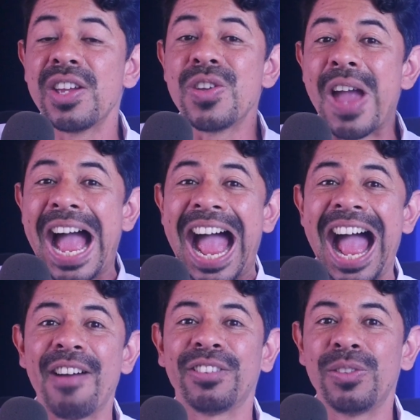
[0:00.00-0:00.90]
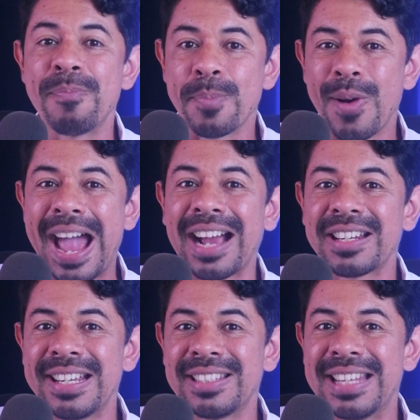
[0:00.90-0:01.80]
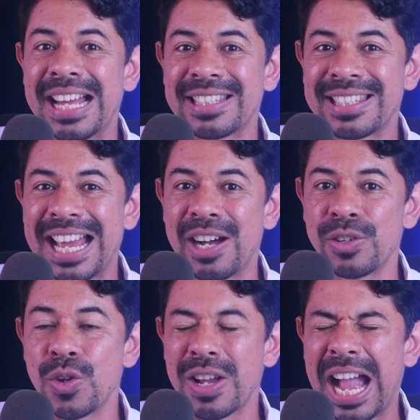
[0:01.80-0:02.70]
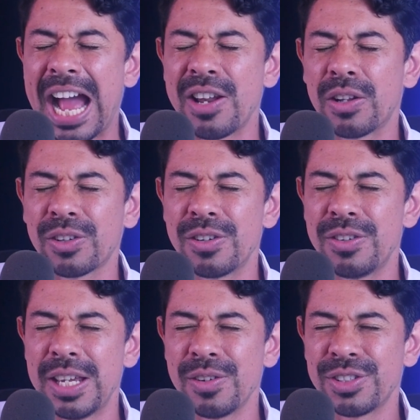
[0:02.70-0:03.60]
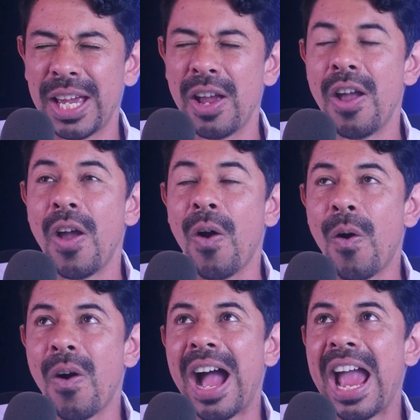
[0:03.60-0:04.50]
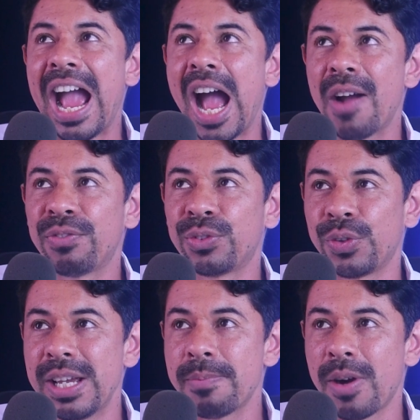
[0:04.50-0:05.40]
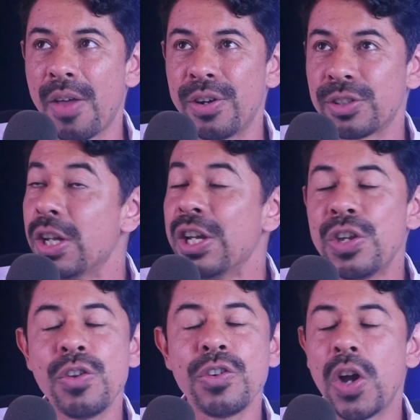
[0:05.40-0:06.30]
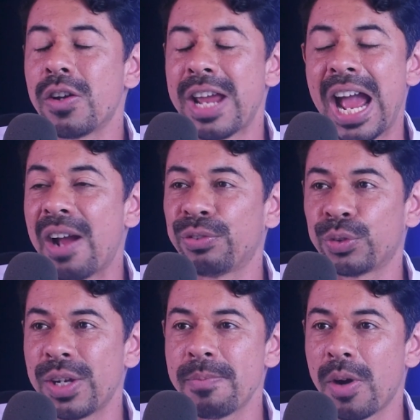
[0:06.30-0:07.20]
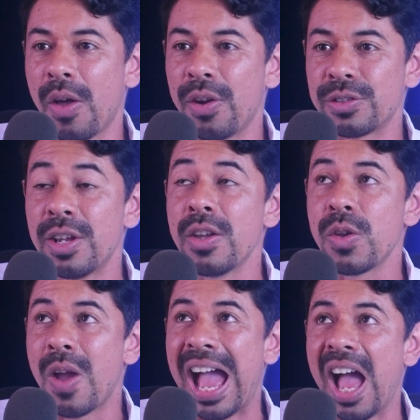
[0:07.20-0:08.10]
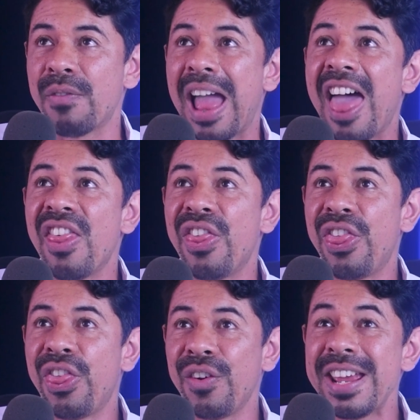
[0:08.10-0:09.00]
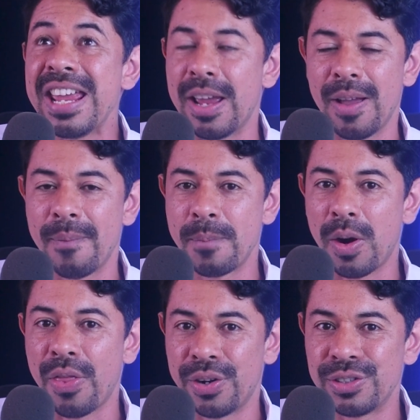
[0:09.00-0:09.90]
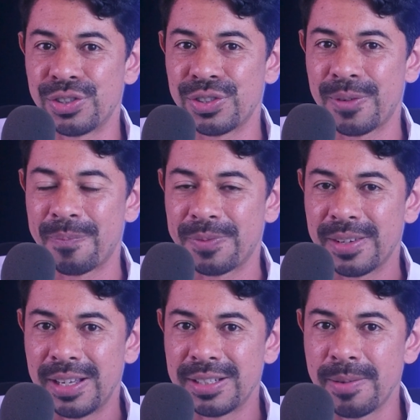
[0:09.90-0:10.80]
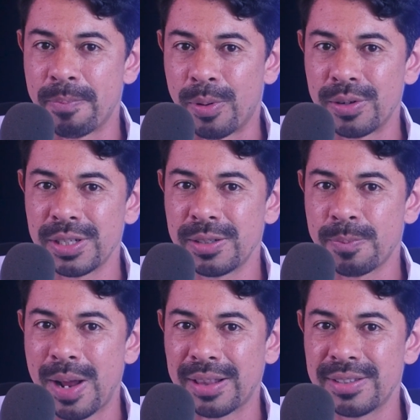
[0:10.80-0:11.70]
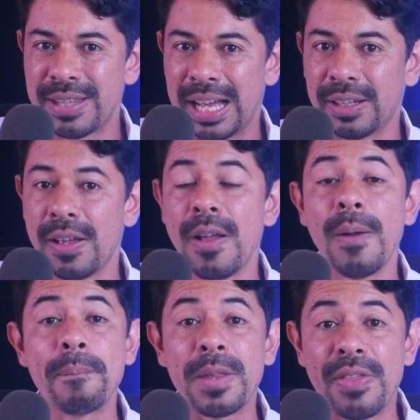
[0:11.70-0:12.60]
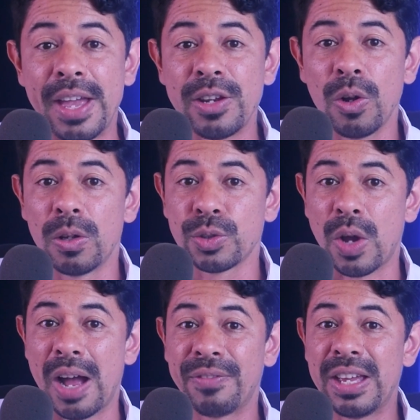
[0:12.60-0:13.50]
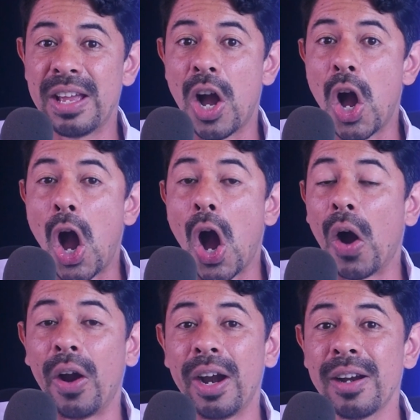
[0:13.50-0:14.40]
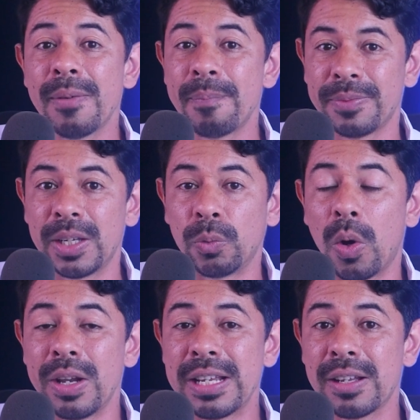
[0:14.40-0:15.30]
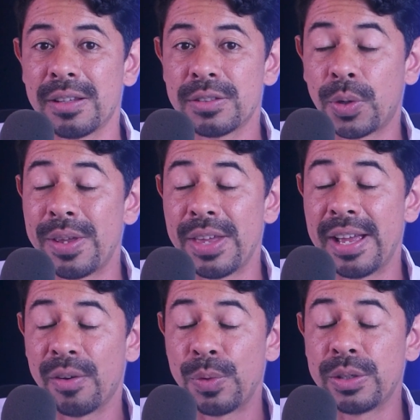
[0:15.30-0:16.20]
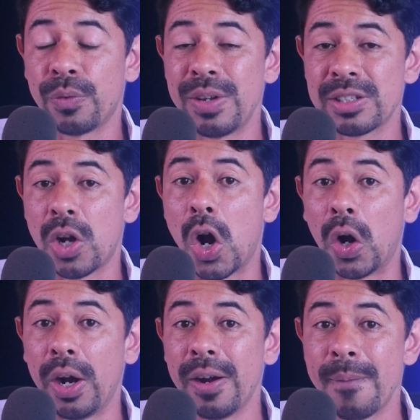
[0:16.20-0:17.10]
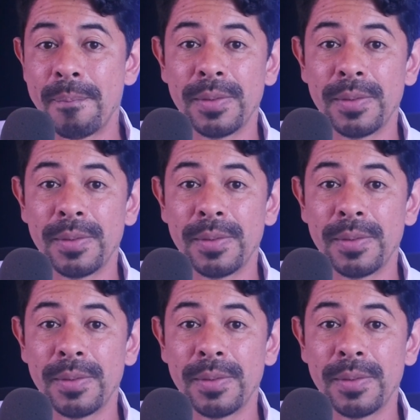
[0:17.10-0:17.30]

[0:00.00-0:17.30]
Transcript: You have to practice that sound. You cannot continue say, "Oh, I have three brothers." You don't have three brothers. You have three brothers. It's important to practice that. Then you also have the R, the retroflex R.